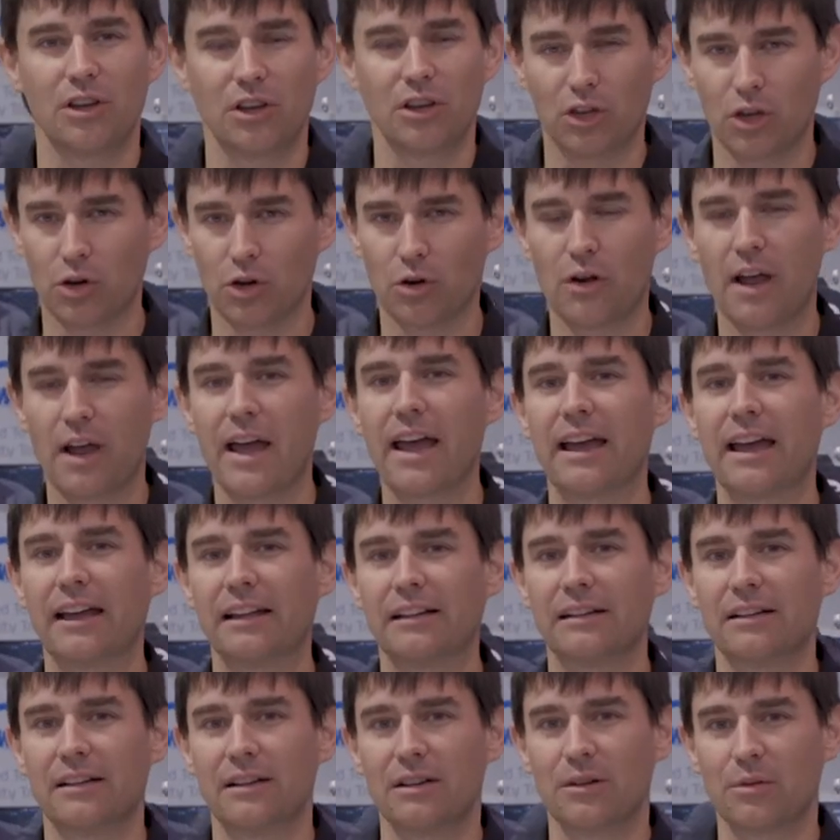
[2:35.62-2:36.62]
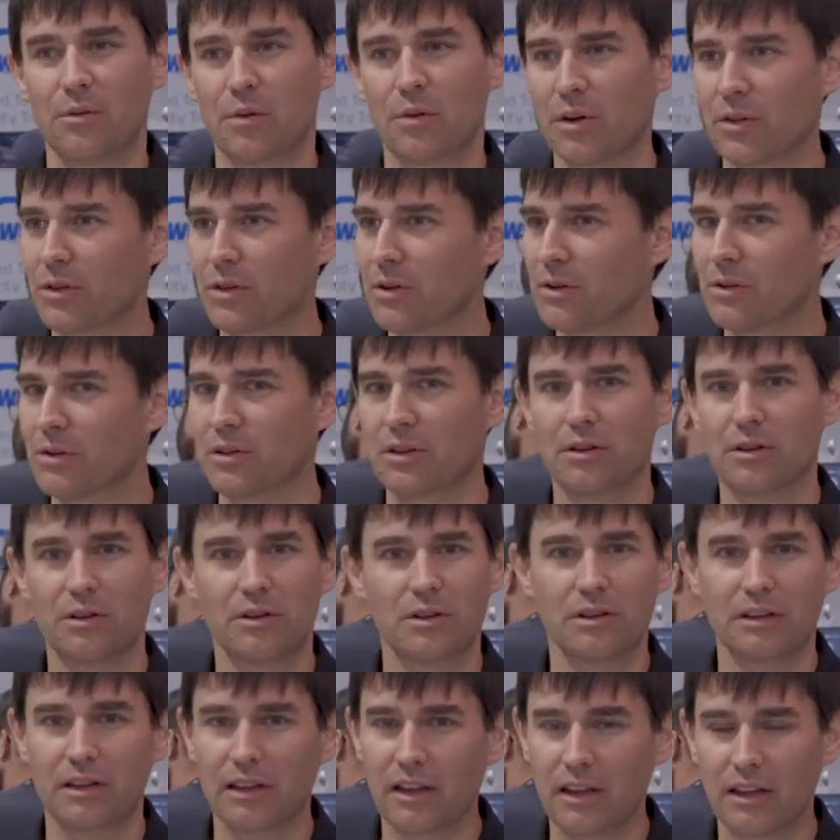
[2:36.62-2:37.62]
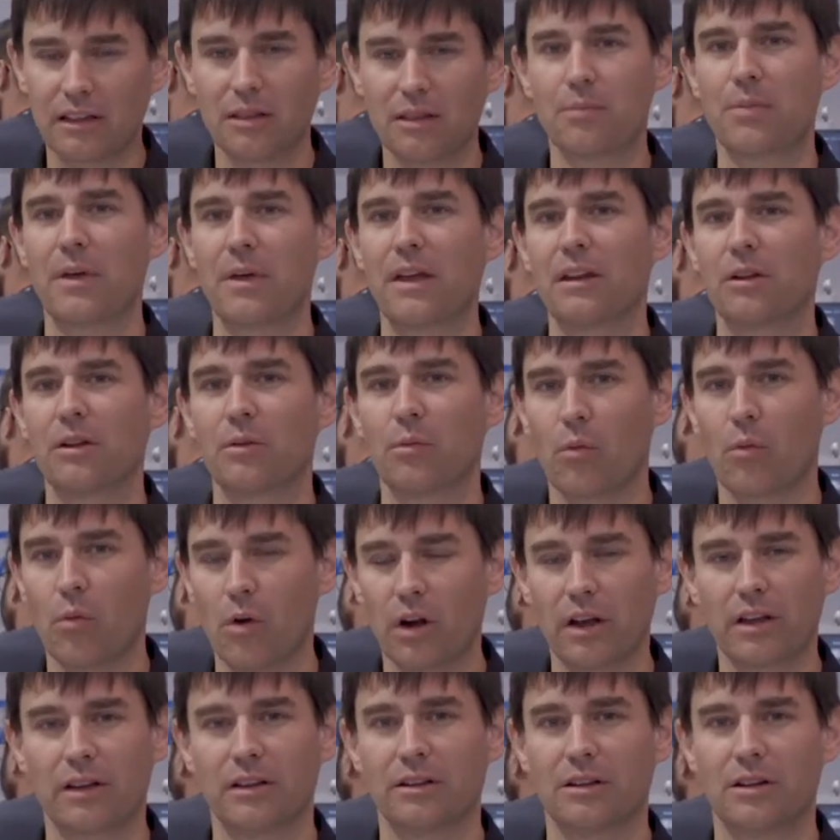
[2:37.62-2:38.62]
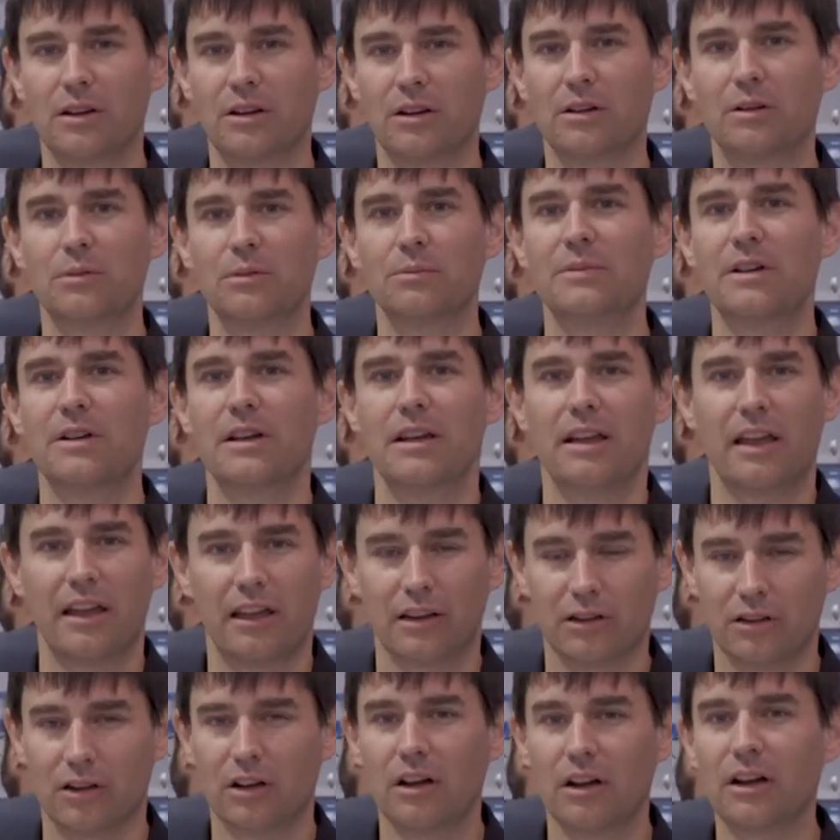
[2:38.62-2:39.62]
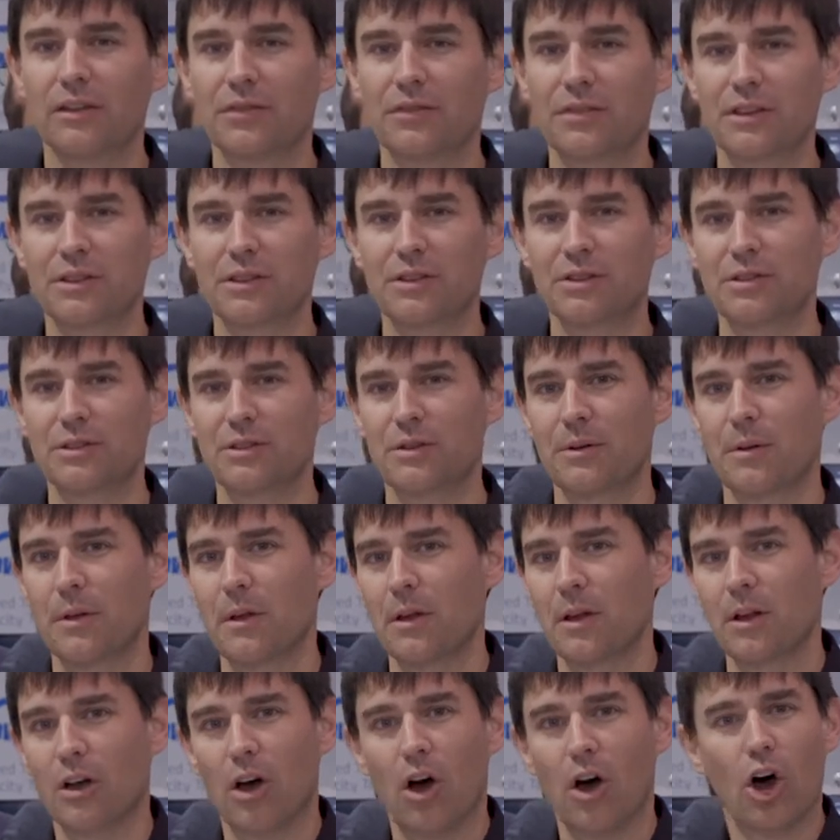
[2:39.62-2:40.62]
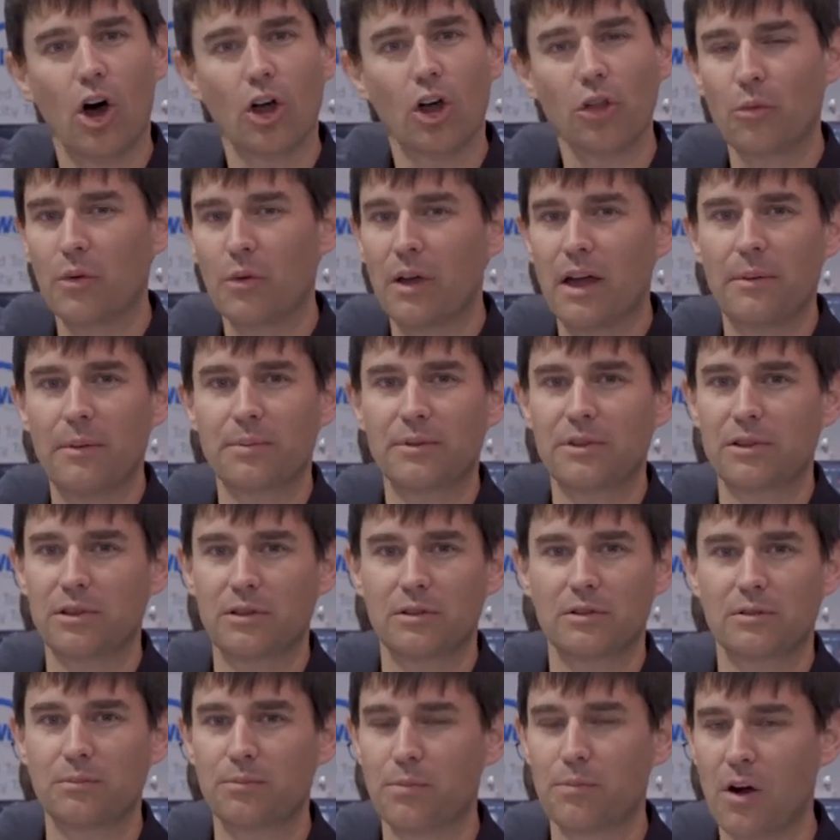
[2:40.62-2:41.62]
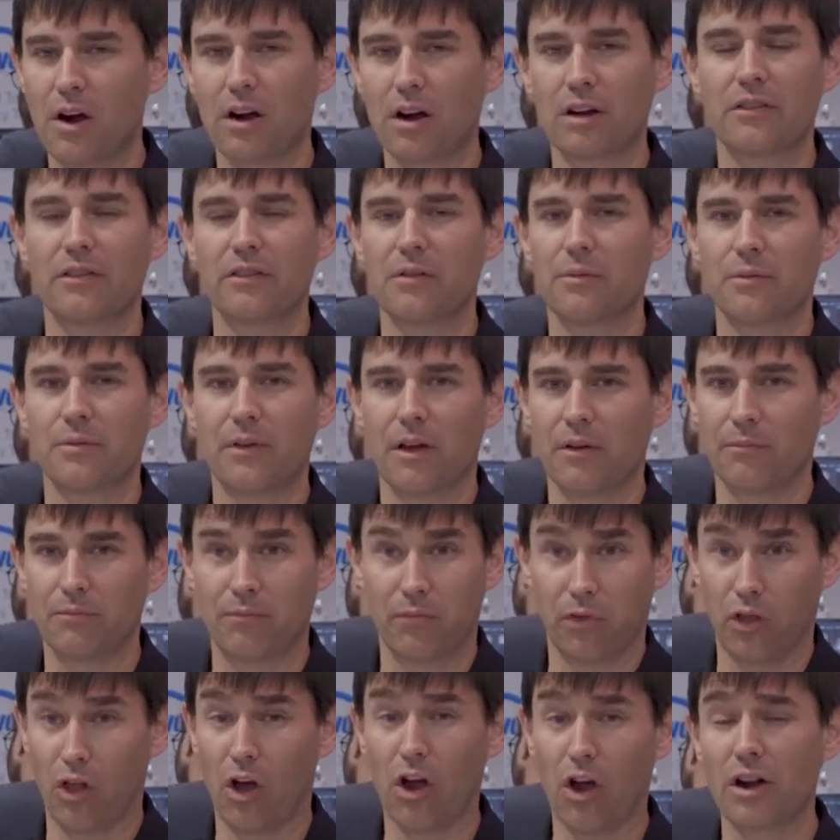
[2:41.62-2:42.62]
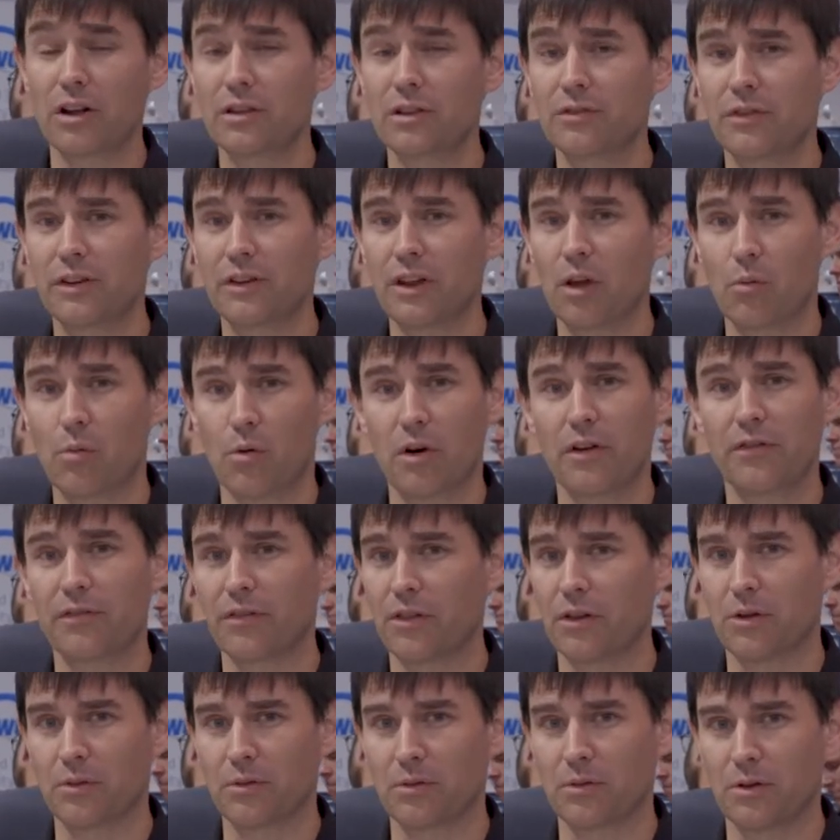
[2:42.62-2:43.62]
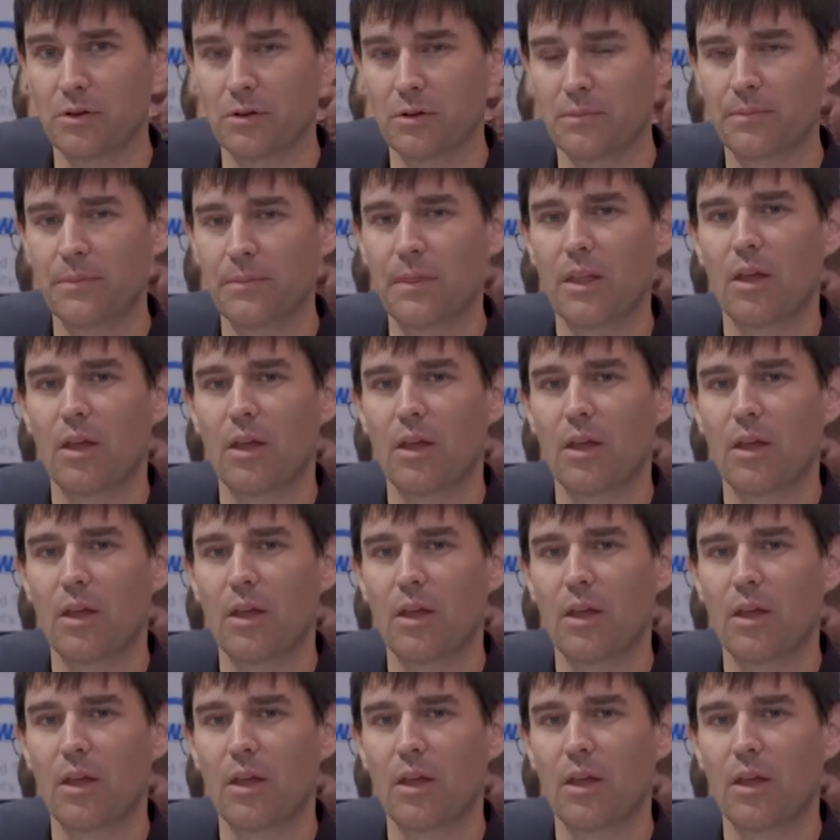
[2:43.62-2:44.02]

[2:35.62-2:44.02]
you're at, whether you're an independent working at home in an office, all the way up to part of a large video workflow group,